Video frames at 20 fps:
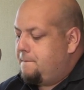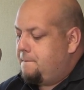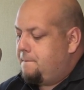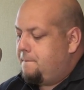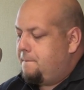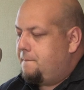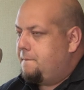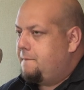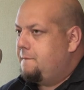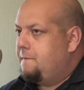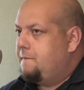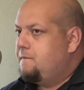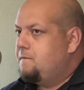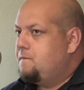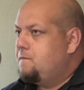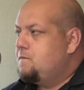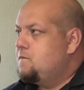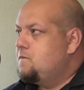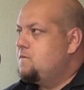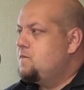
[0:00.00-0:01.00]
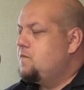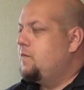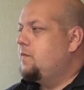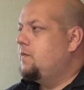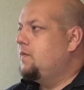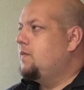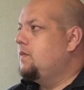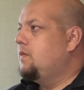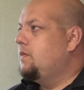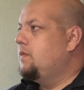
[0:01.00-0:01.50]

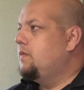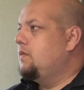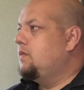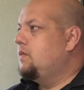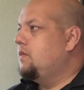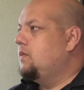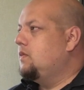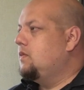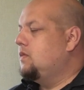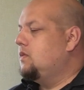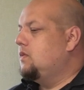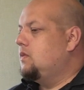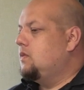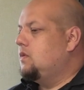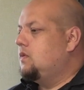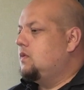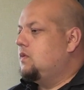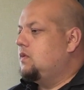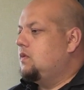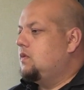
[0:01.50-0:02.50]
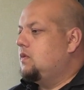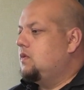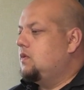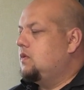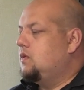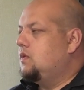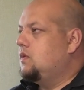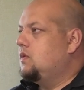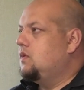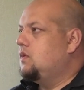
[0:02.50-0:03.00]

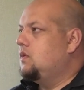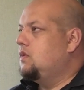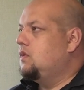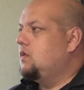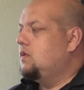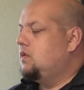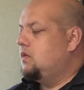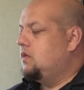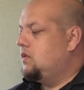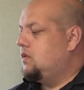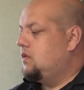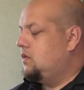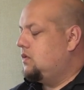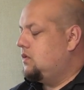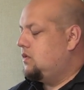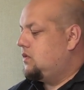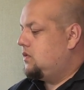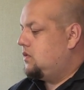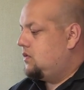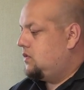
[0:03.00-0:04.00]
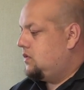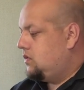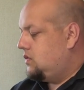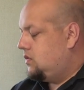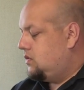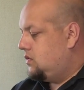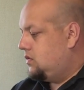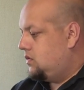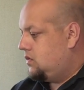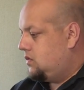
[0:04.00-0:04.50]

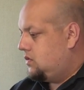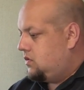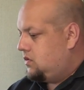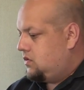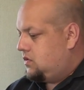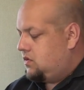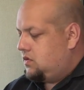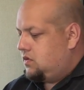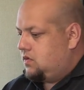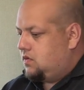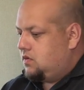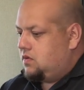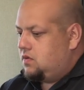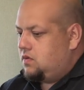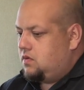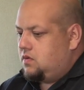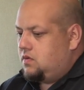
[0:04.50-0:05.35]
(not speaking)